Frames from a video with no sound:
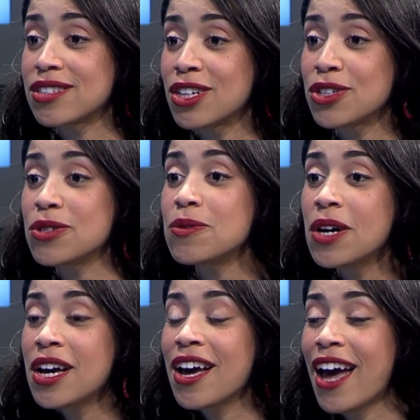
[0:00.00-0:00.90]
And you
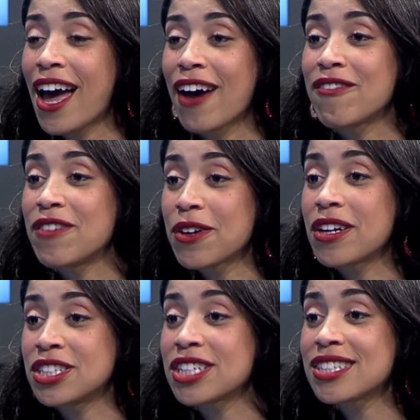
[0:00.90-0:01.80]
have
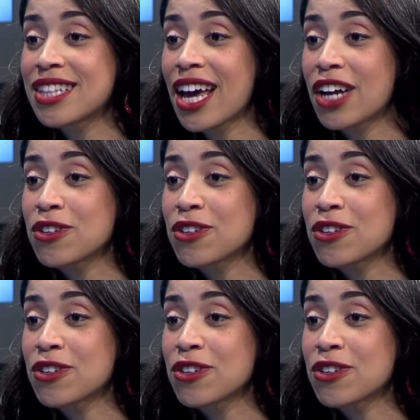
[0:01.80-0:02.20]
just that.